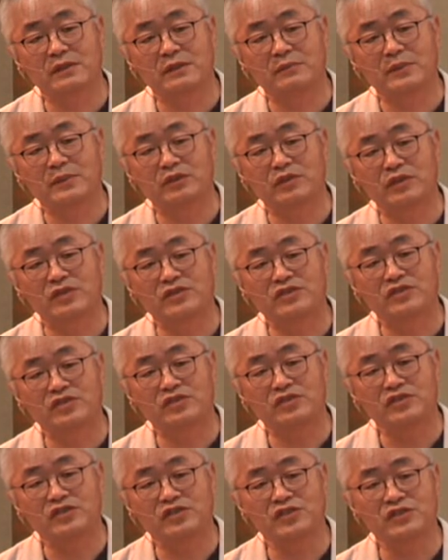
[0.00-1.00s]
between
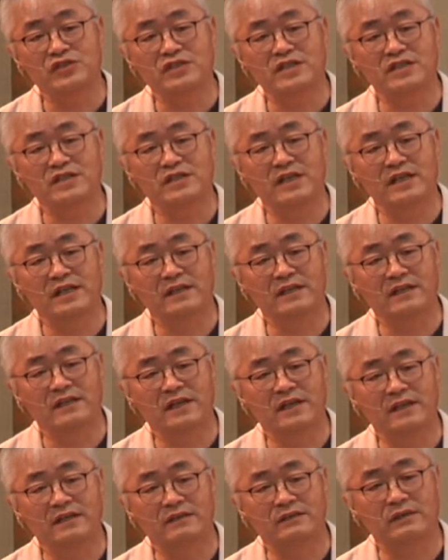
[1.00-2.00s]
church
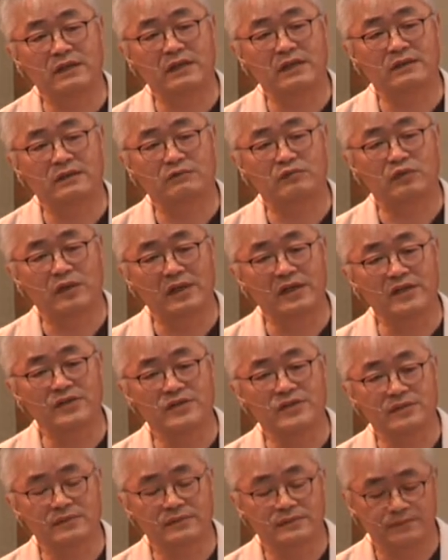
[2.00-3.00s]
and
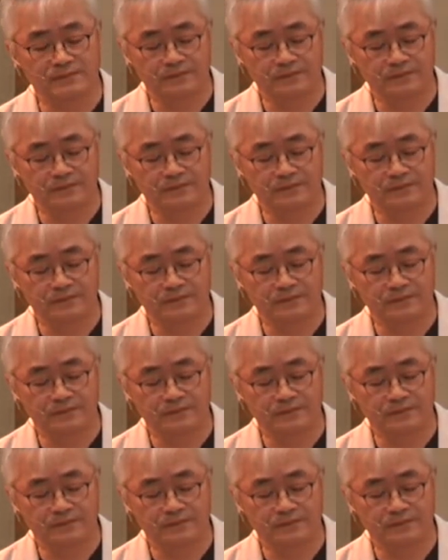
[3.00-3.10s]
religion,